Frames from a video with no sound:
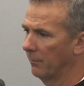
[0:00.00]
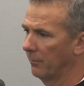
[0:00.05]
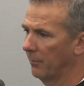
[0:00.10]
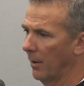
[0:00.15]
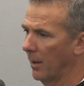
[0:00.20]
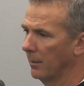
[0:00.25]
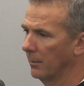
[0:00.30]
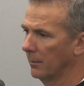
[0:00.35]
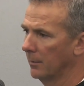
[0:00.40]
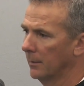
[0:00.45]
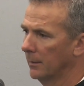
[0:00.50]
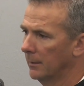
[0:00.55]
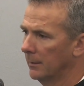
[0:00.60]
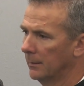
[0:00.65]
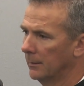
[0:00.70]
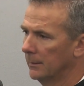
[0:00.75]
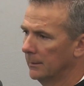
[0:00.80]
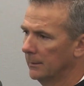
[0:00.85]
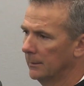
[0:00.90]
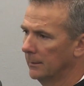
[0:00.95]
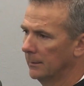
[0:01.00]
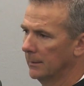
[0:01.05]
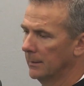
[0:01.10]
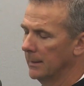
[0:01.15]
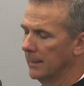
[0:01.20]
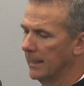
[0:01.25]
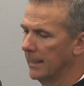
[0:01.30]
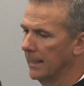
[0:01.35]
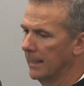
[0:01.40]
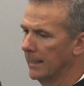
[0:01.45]
up front.
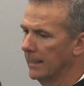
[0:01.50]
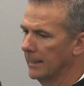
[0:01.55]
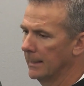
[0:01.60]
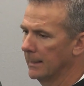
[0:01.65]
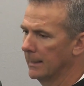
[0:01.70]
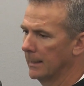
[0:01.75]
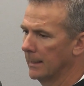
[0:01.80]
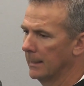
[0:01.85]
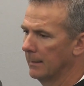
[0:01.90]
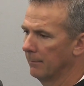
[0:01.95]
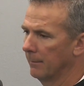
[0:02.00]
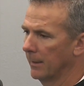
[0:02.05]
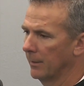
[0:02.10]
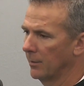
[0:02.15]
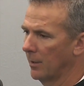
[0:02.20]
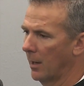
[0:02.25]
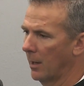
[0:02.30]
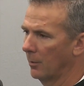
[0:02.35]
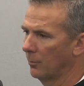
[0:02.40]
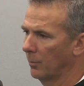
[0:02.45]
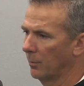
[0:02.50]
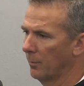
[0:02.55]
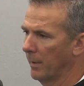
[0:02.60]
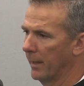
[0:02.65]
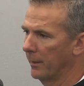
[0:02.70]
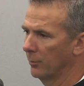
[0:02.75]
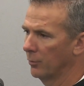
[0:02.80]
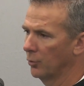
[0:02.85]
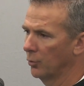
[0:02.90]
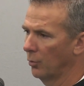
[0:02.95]
And that's hard with
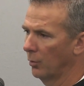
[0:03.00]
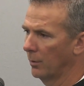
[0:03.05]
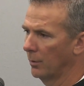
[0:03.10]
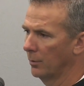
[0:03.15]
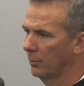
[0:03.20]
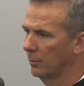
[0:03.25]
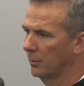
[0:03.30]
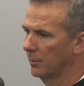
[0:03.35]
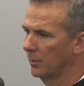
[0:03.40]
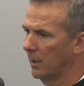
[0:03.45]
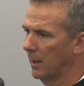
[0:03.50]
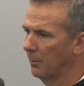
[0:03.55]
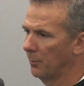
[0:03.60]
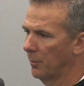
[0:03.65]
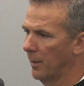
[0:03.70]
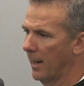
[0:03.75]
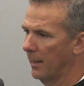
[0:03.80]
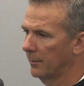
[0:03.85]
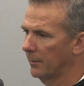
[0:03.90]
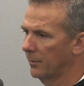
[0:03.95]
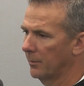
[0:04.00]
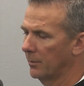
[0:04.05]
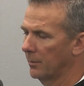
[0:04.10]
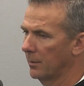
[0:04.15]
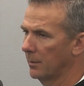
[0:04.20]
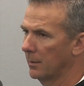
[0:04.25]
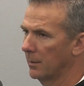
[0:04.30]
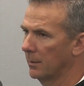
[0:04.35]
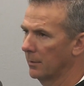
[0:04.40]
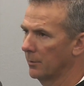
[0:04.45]
Michael Jordan, who's not
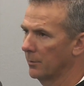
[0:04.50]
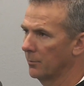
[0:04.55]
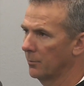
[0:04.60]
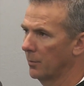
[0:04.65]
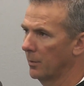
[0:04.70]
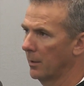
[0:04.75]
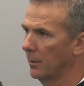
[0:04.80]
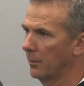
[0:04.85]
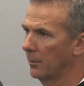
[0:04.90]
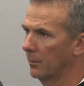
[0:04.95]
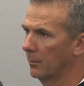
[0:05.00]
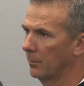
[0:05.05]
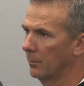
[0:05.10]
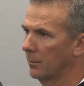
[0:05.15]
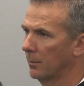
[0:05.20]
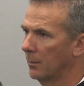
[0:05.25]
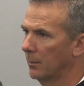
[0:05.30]
practicing, and there's one other,